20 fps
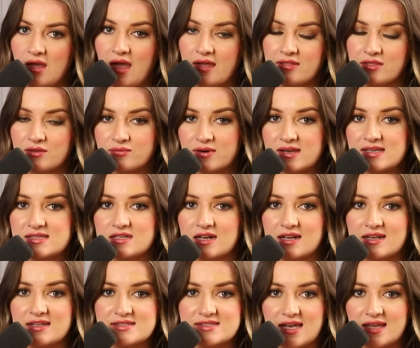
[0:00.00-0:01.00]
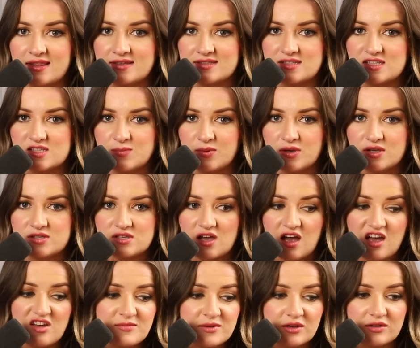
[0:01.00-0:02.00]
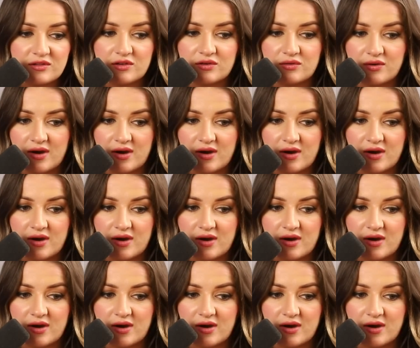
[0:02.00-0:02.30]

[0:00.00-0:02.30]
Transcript: And the reason I can say this is because I've been on the